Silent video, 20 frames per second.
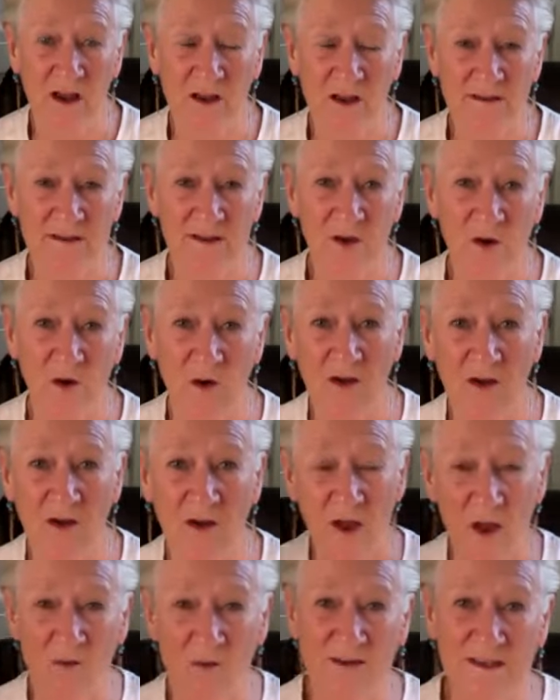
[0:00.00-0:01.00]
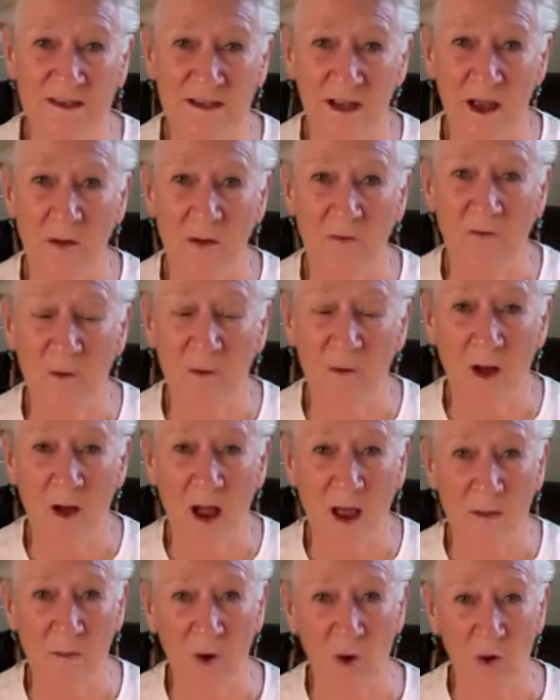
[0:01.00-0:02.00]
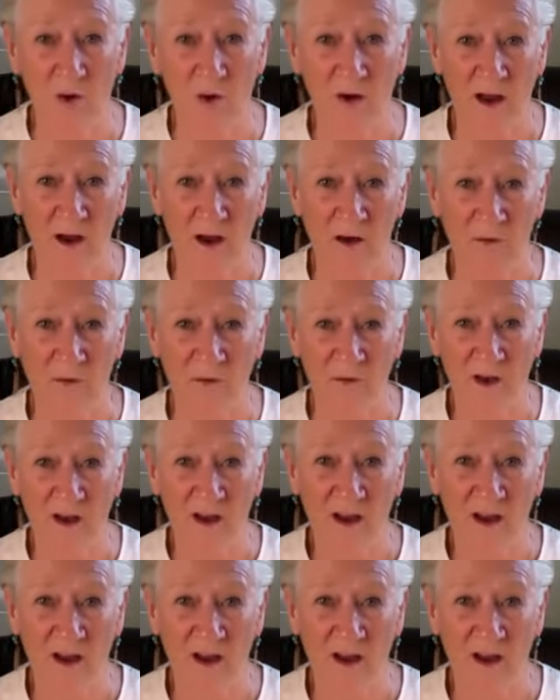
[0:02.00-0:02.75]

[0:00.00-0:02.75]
So if I was to come from my mode of